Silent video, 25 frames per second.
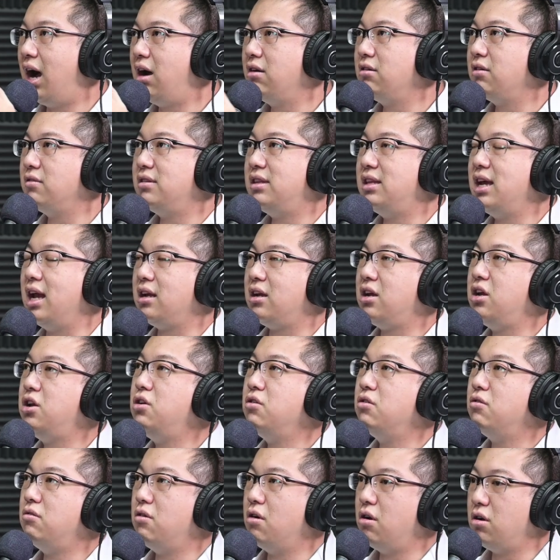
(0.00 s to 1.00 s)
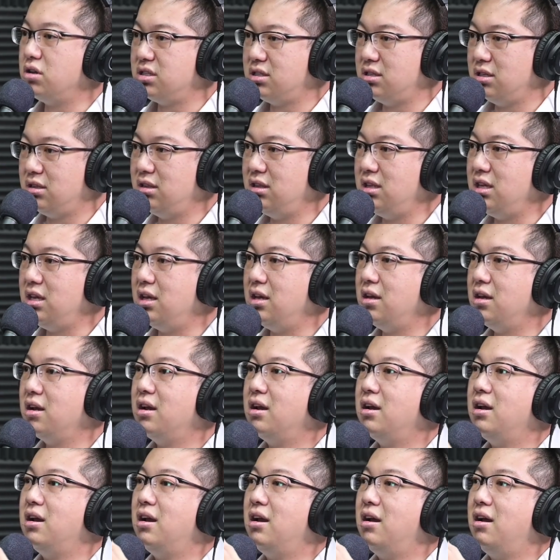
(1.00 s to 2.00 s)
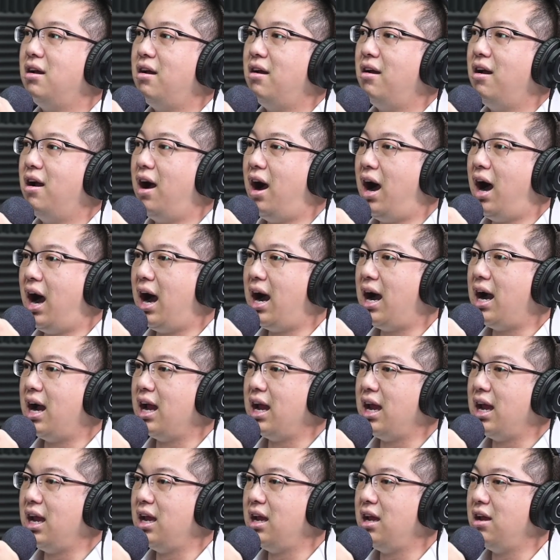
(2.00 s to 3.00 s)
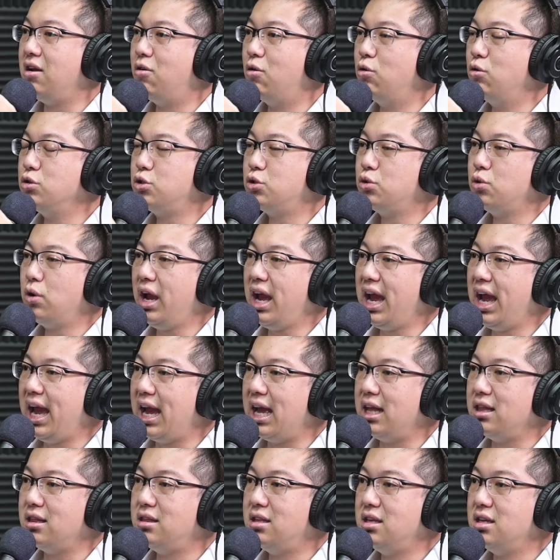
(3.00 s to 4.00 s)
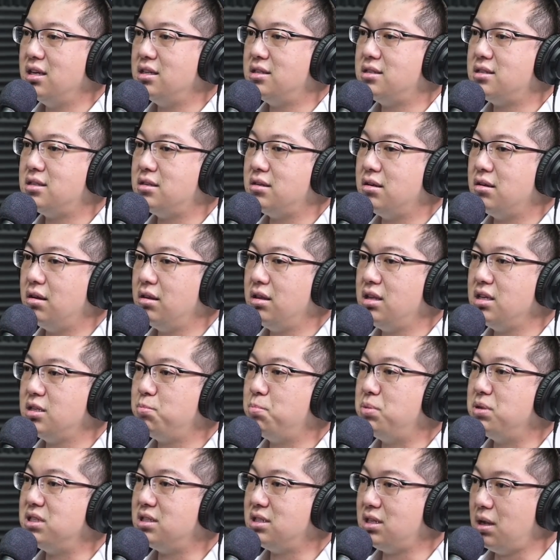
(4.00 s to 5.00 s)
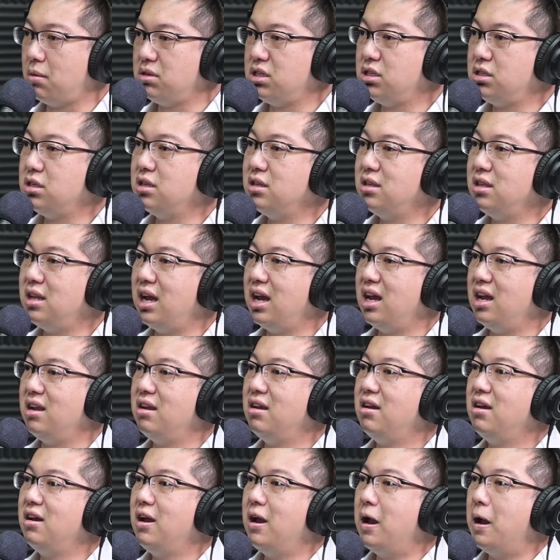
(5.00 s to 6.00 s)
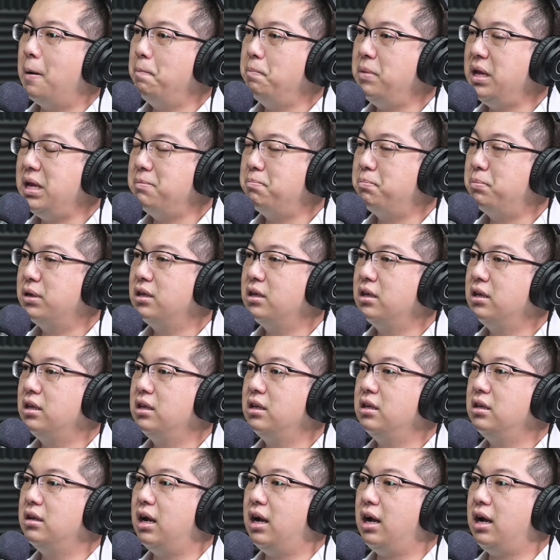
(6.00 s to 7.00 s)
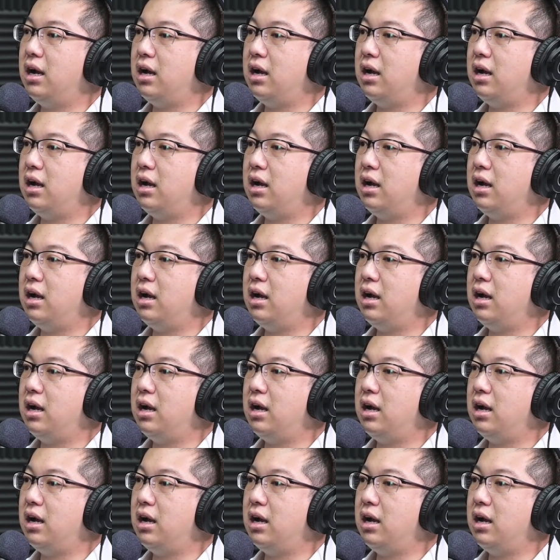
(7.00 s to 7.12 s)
out of that curiosity, I also had this perception that people